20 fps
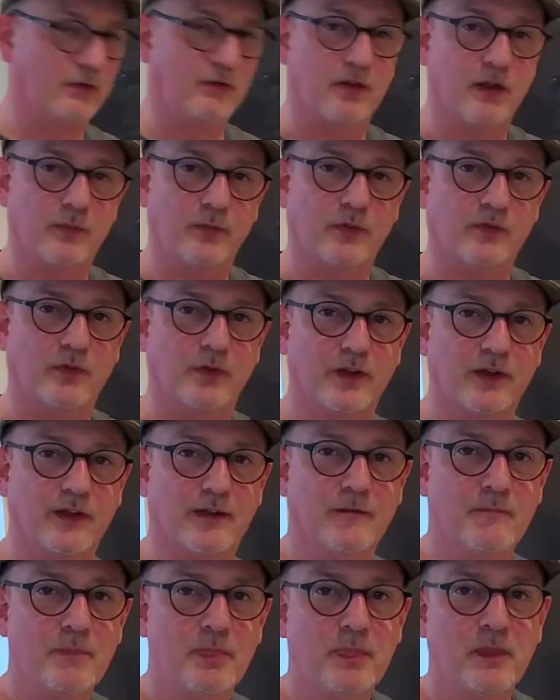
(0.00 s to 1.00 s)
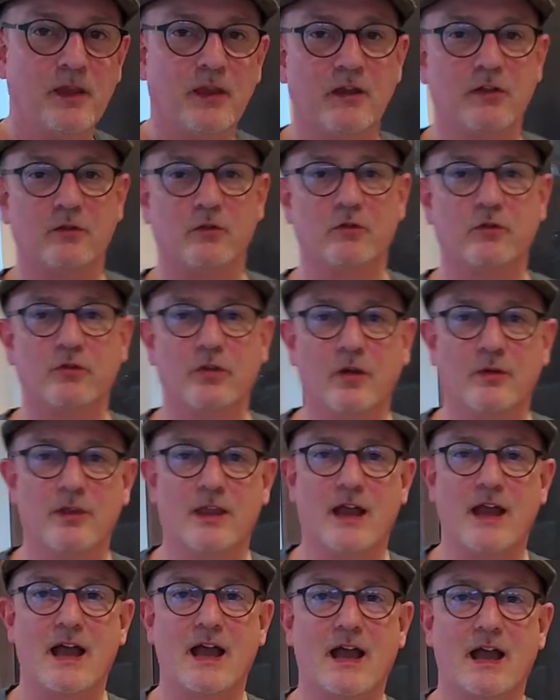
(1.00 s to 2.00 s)
tips for you to show
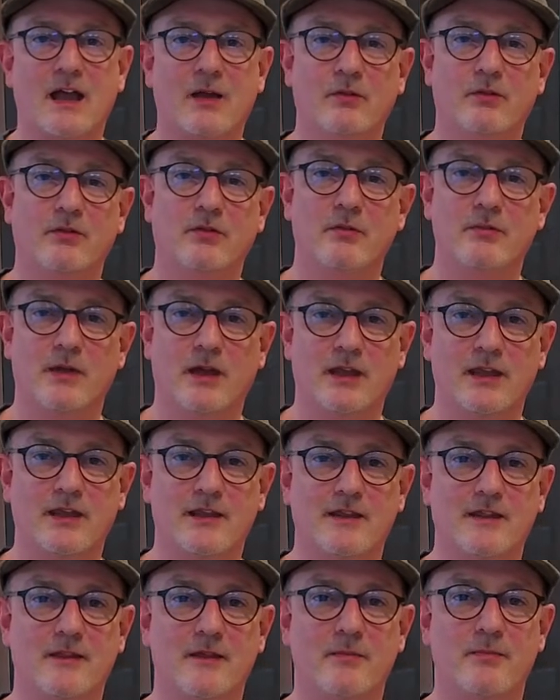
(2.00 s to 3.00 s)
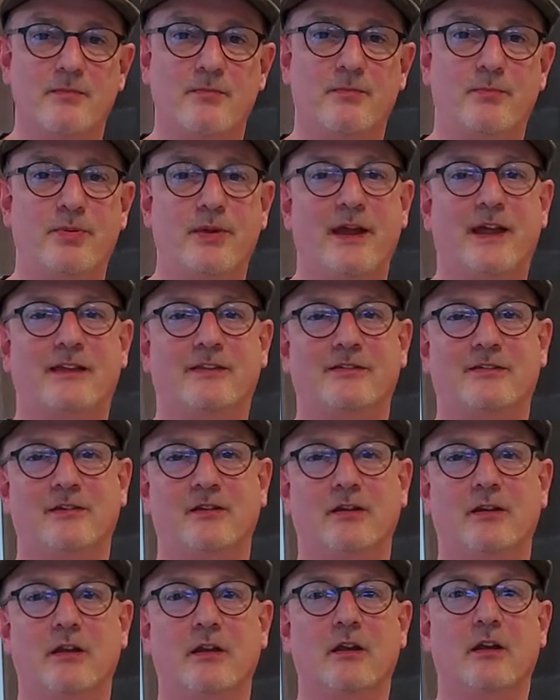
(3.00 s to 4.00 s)
you how to make the best
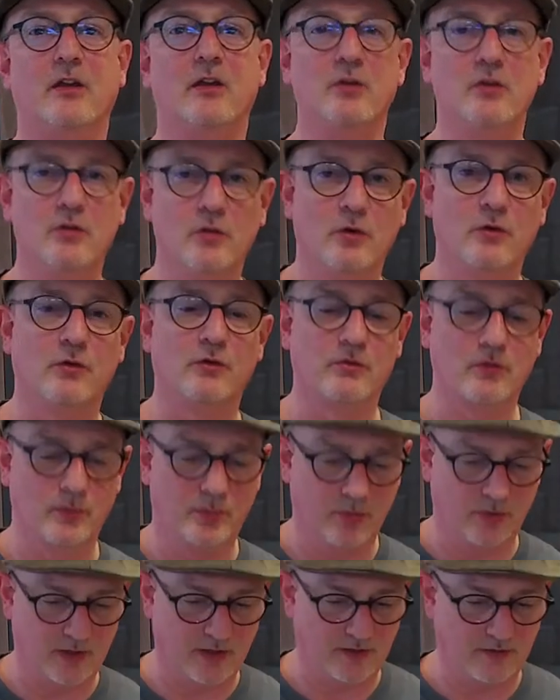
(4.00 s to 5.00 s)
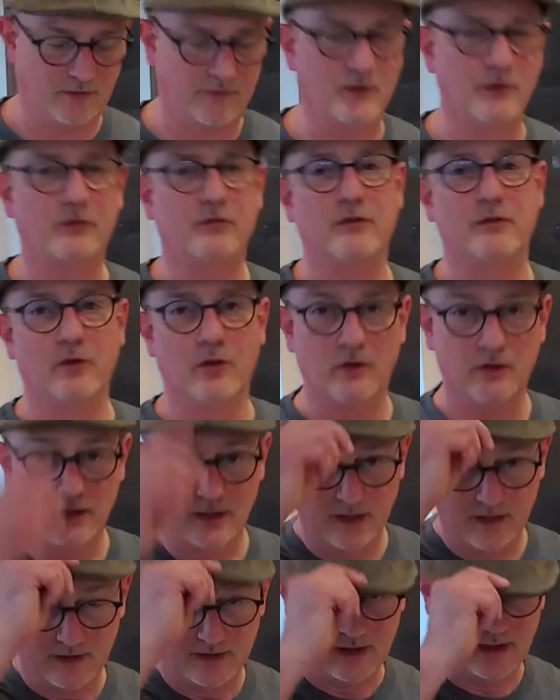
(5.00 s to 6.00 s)
Yorkshire puddings. First of
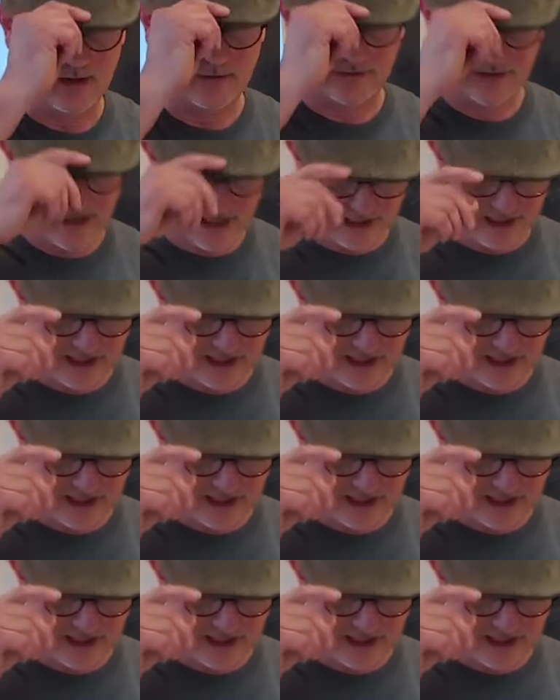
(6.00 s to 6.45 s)
all, you need a flat